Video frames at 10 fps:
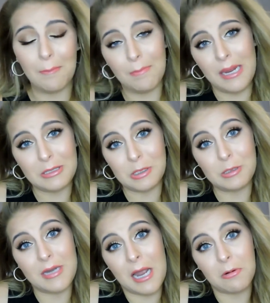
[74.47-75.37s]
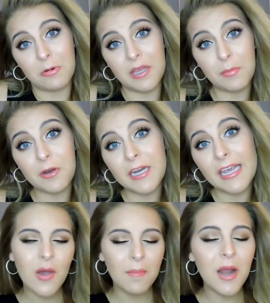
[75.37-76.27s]
it turned out really
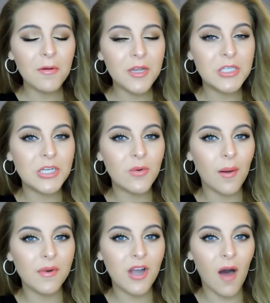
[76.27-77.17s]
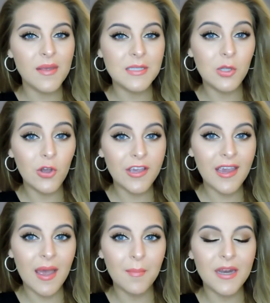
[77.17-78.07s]
pretty. I'm not really sure what I'm going to call this look
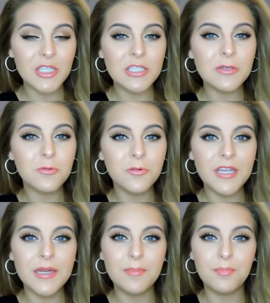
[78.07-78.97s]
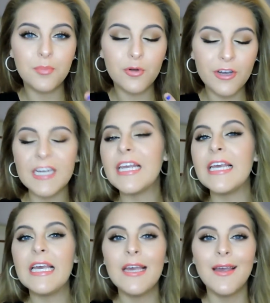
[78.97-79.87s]
yet, but it's just a really
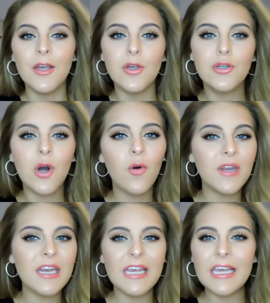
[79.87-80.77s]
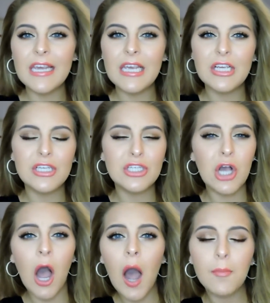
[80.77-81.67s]
pretty goldeny,
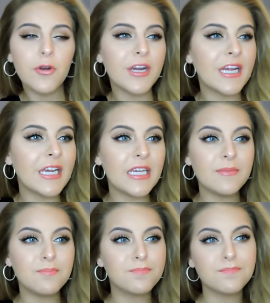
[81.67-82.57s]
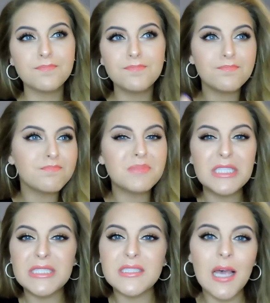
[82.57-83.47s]
coppery,
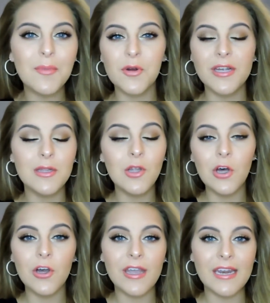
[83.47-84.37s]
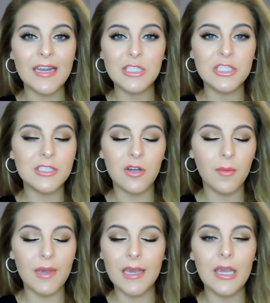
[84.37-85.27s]
summery look, and it's just going
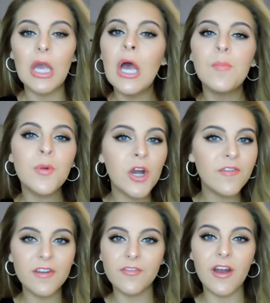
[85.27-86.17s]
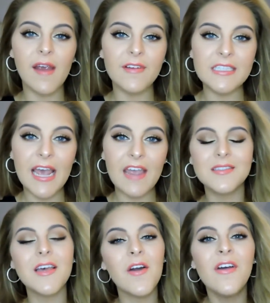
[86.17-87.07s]
to be perfect for every day.
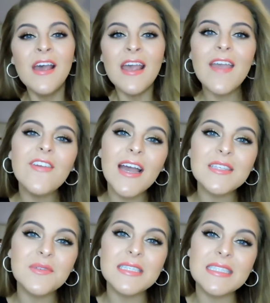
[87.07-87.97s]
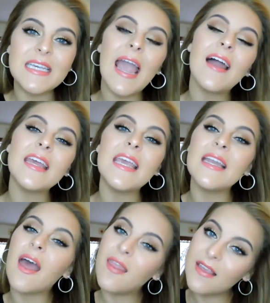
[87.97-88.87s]
So if you guys want to see how to
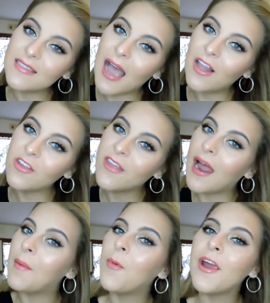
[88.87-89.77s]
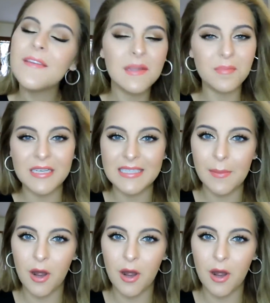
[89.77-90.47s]
get this eye look that I'm wearing, then please keep